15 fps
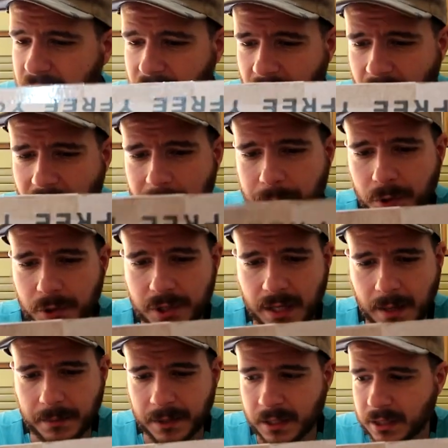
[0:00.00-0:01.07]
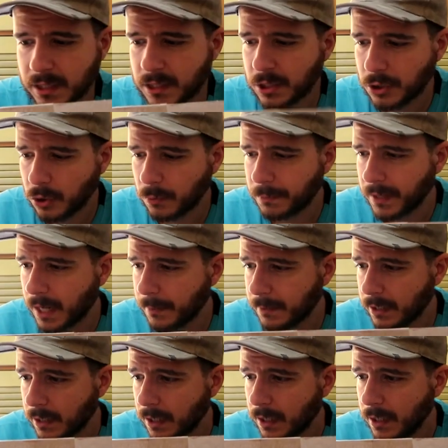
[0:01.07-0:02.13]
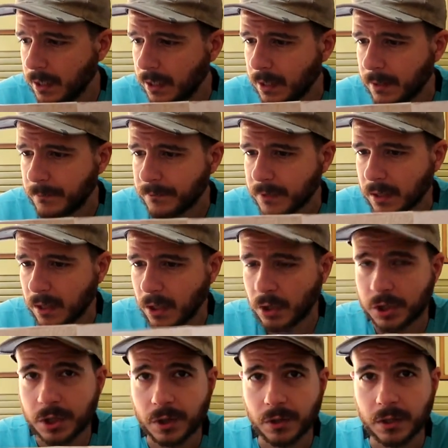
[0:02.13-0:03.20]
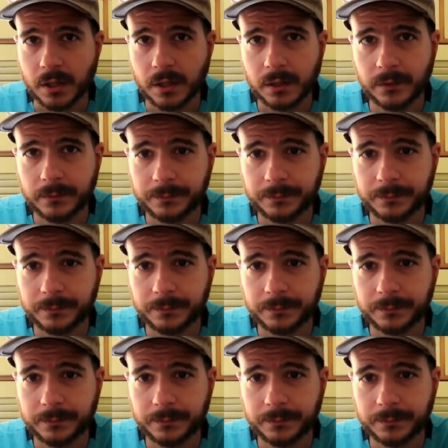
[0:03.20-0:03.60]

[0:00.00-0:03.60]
tribe or something. It's just so primal. Looks good.